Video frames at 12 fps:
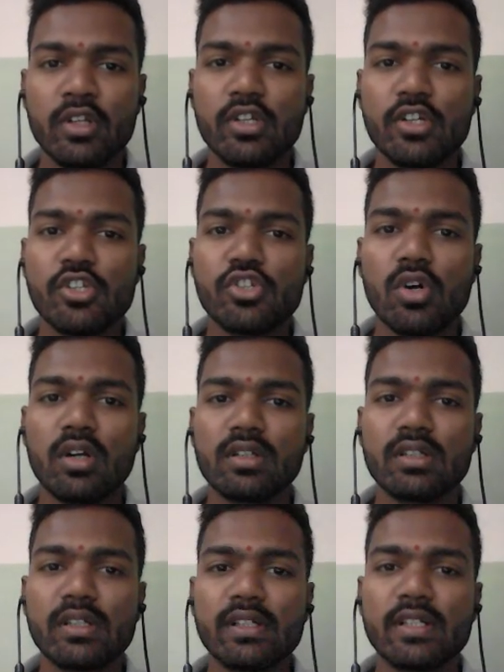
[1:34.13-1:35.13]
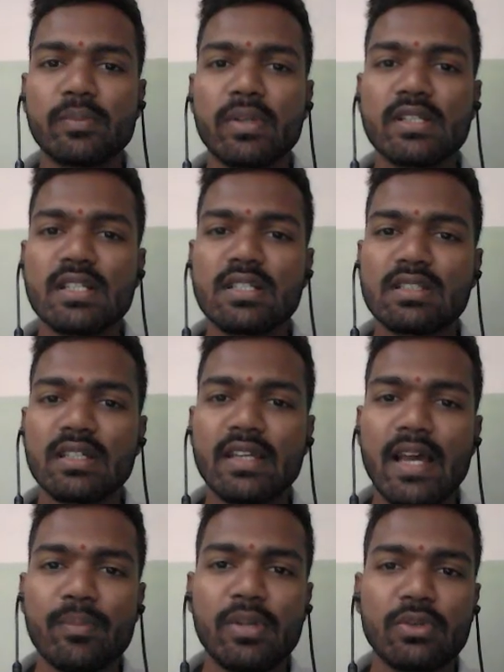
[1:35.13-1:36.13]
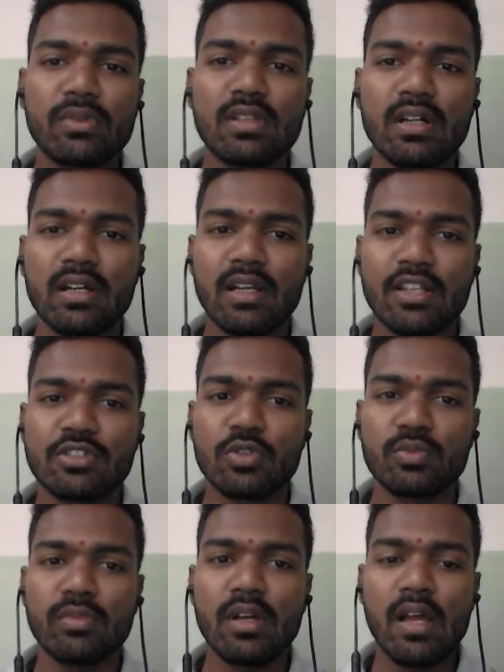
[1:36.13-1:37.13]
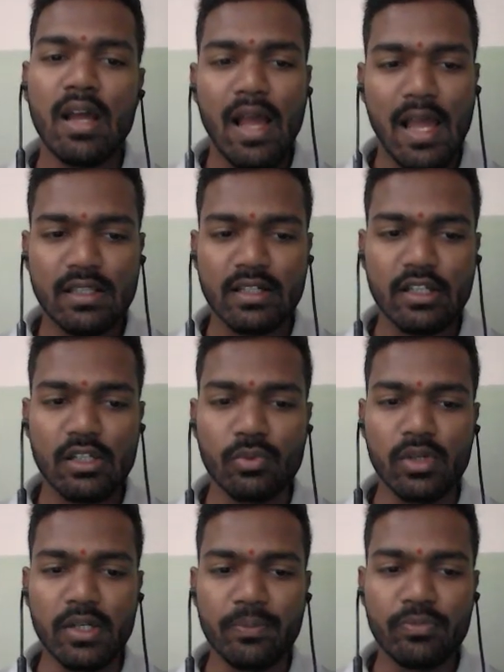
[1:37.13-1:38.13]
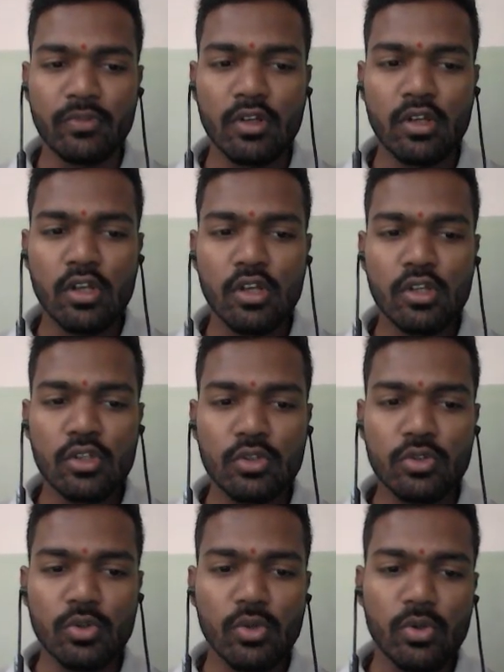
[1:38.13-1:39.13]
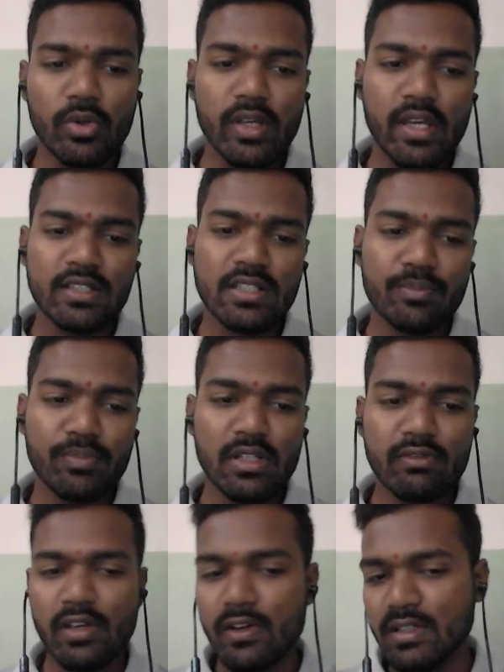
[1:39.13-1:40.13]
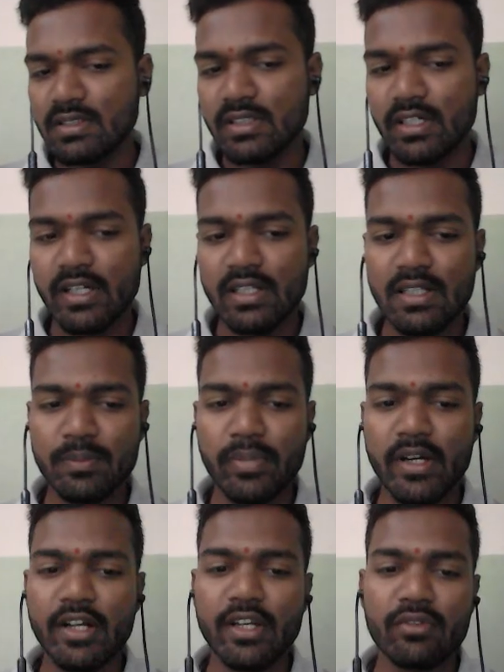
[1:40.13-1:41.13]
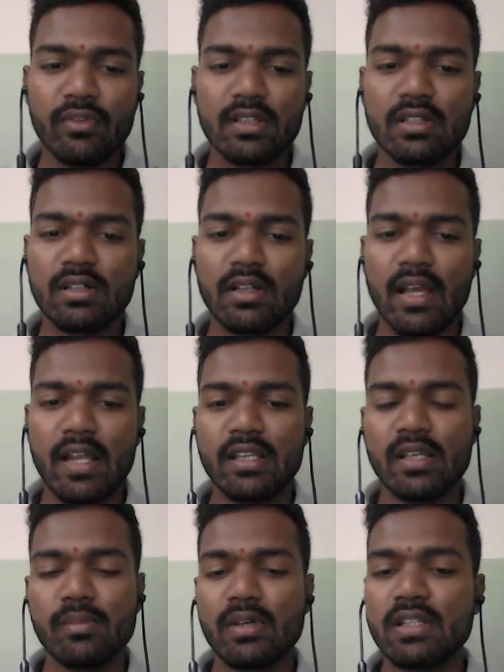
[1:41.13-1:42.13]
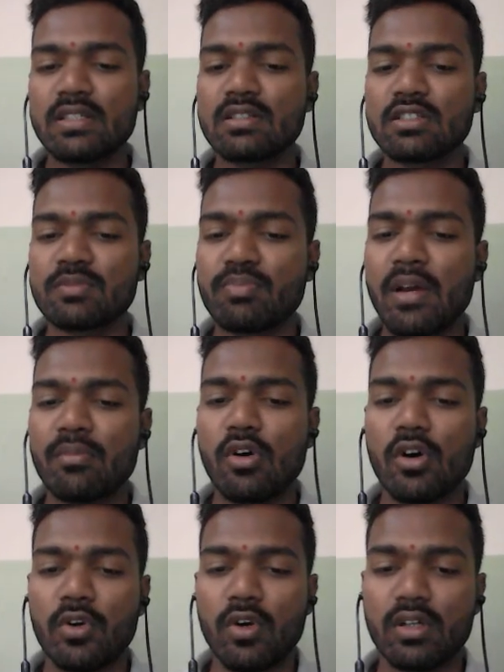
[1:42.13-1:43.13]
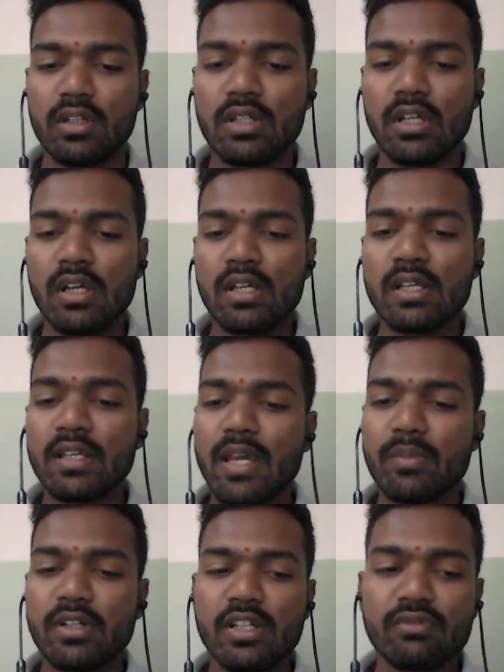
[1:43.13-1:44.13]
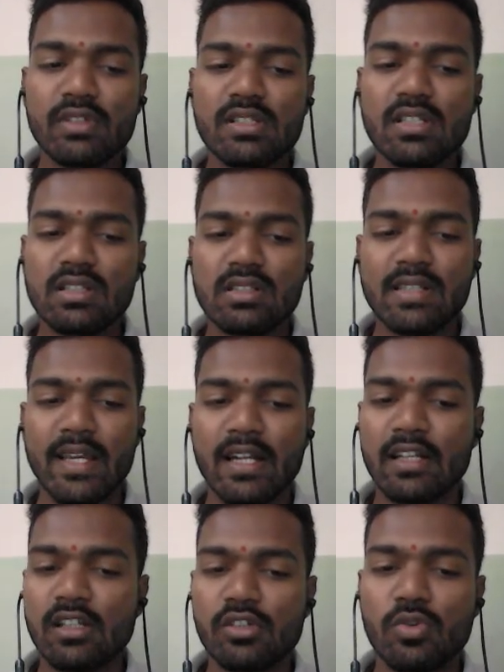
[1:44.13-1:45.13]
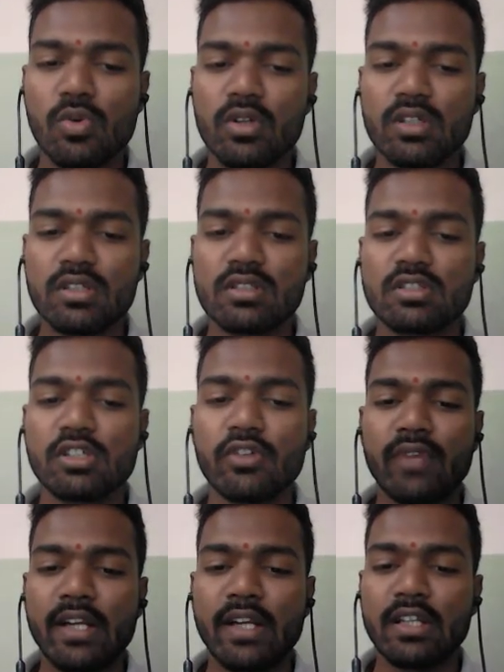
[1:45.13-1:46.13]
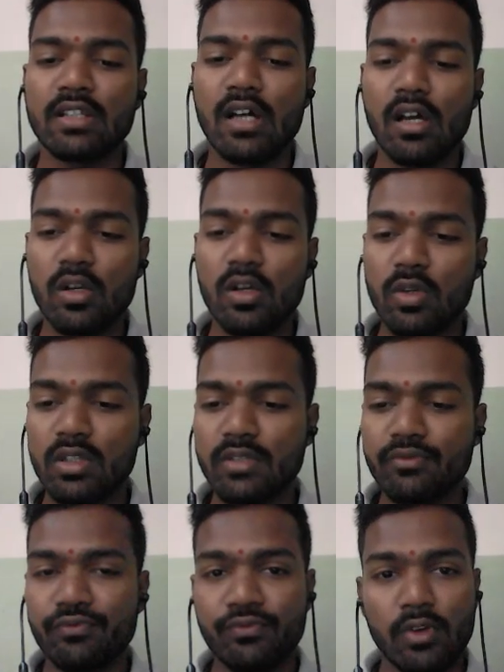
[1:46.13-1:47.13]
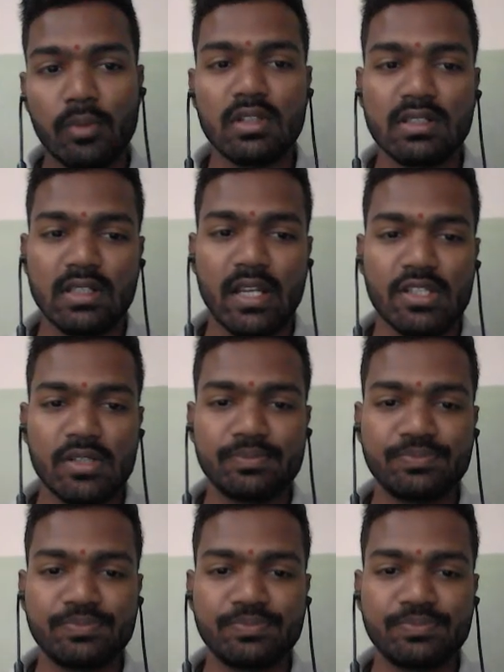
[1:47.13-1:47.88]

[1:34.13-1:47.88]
In short, it bridges the gap between the classroom and the real world. So, example we have considered here that predicting whether an email is a spam or not can be done with just scikit-learn code instead of writing the algorithm from the scratch.